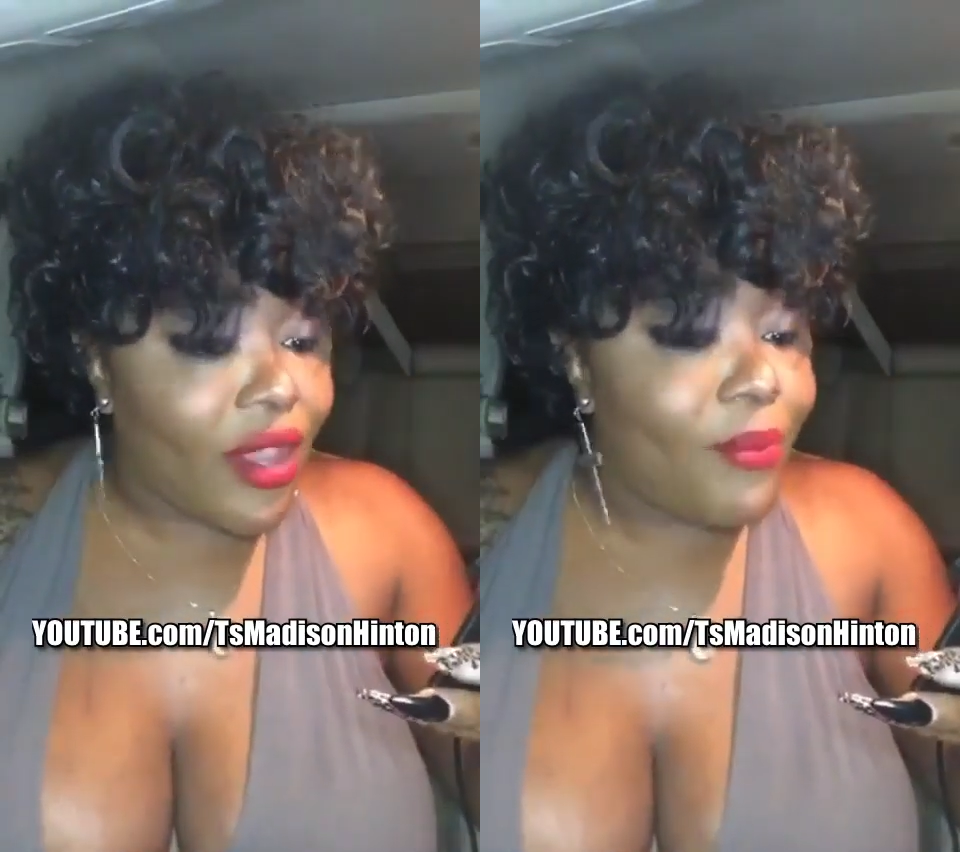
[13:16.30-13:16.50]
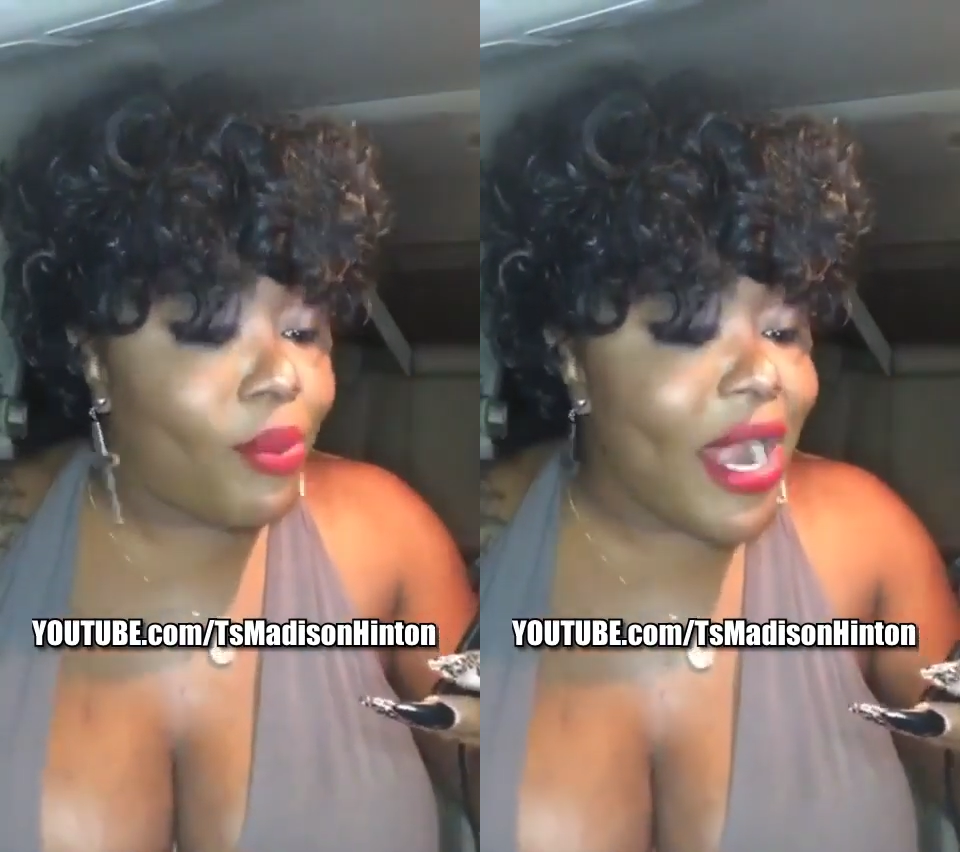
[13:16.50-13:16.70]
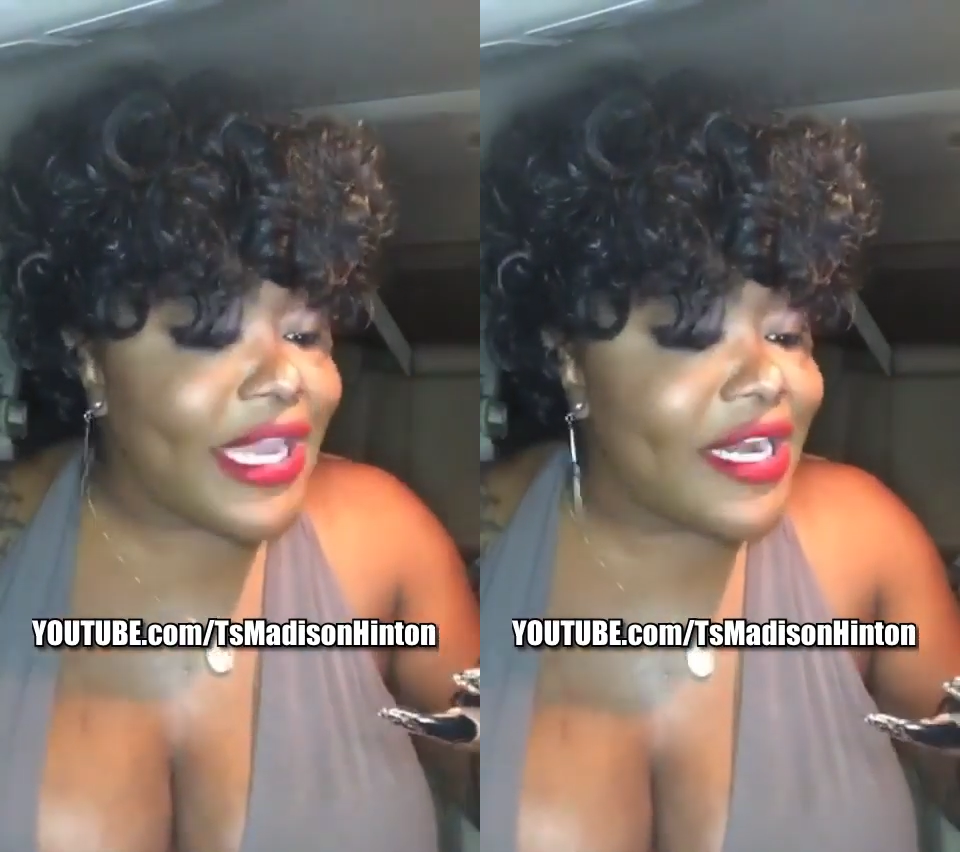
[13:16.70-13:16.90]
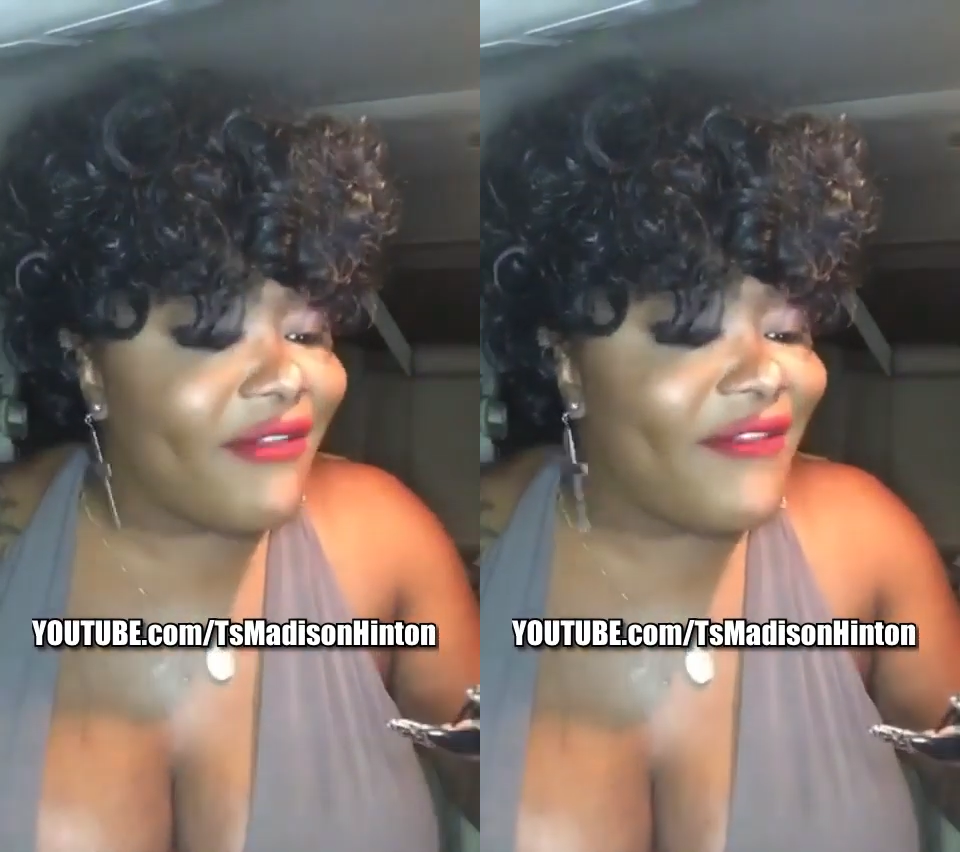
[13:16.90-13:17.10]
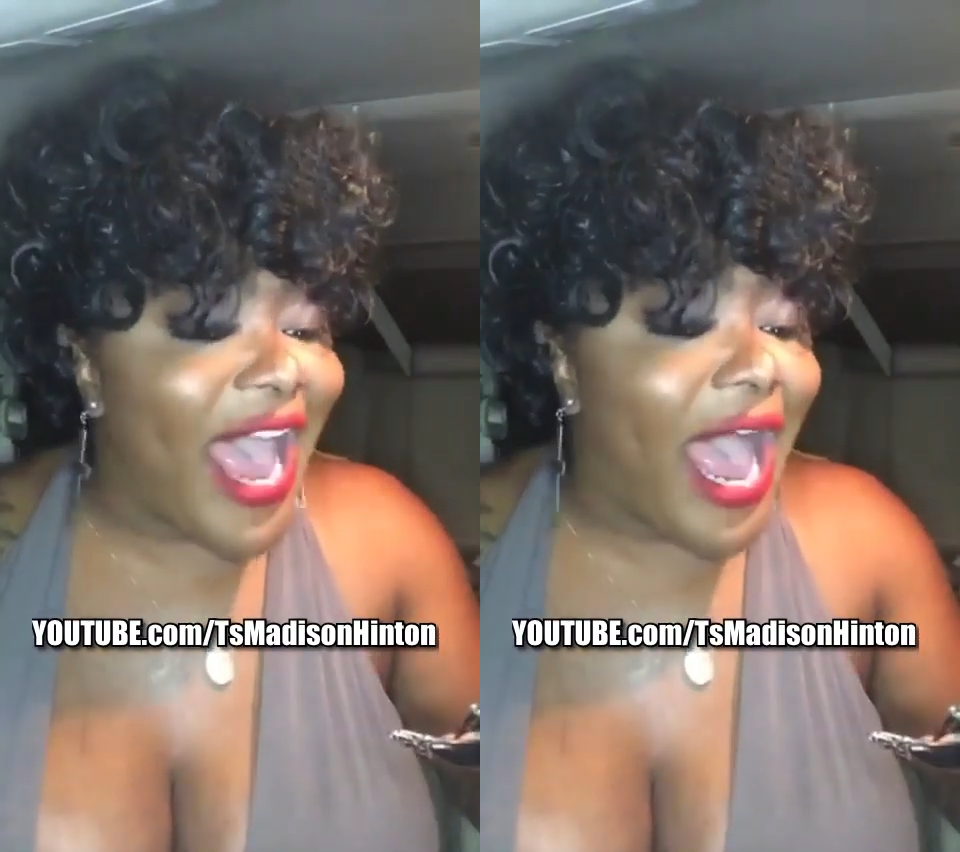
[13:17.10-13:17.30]
Breaking the
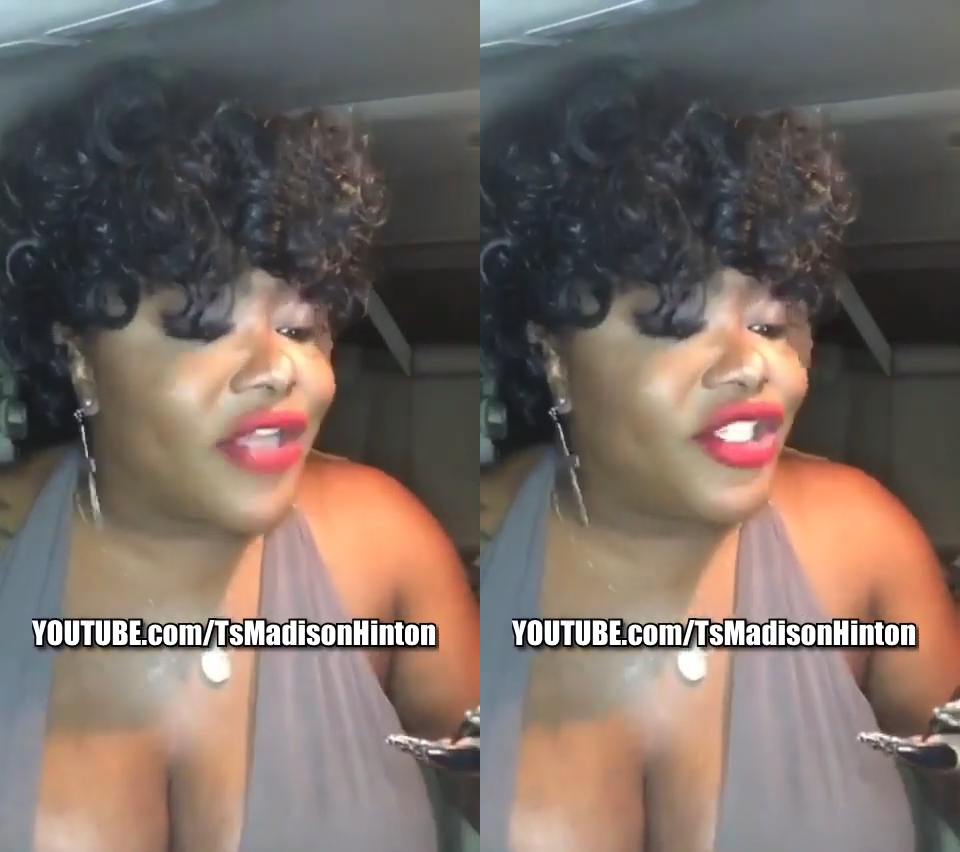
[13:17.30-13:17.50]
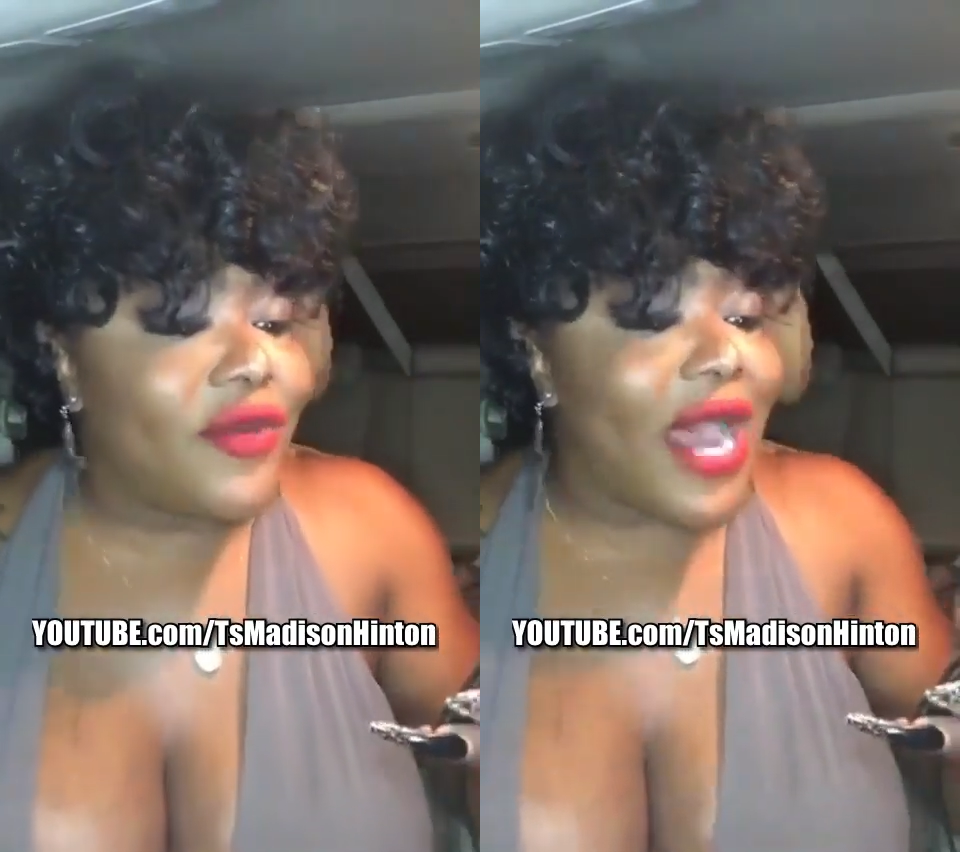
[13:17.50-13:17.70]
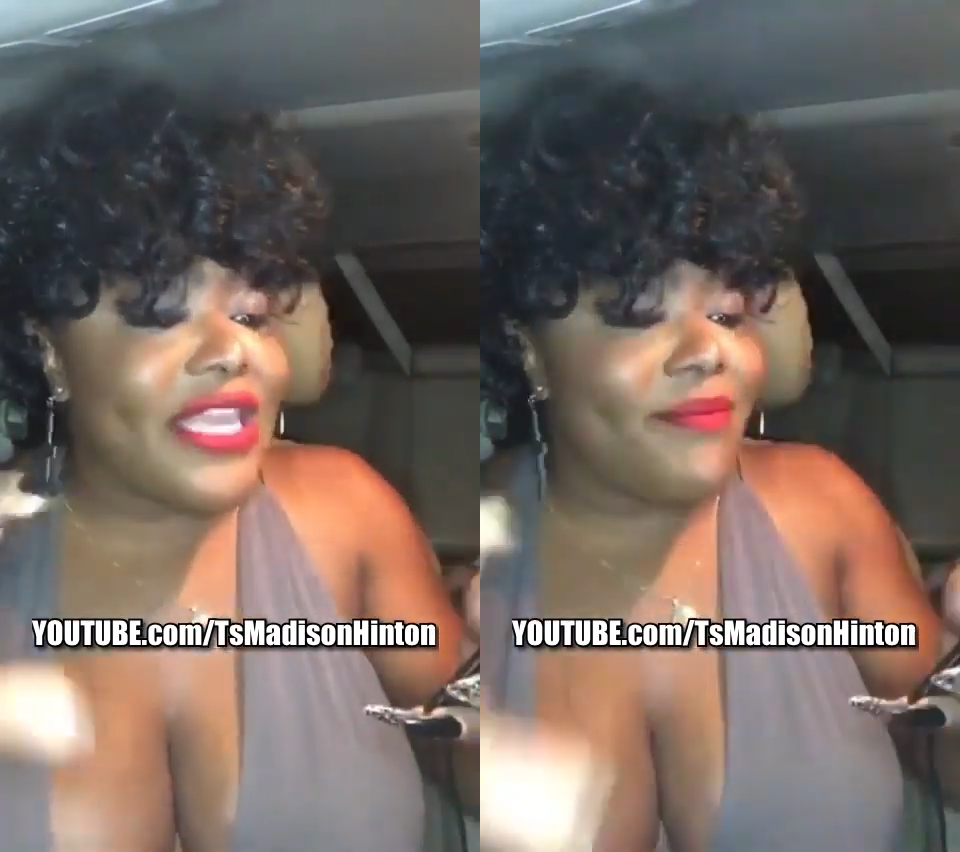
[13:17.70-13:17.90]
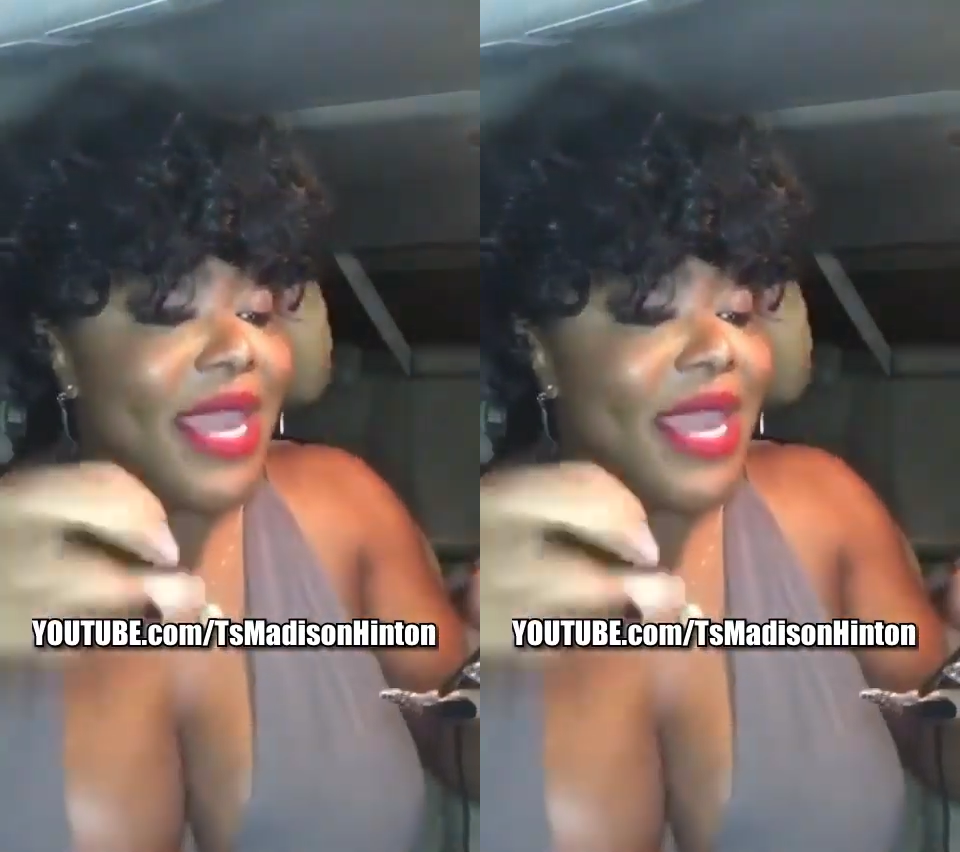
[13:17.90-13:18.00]
vows. You know how you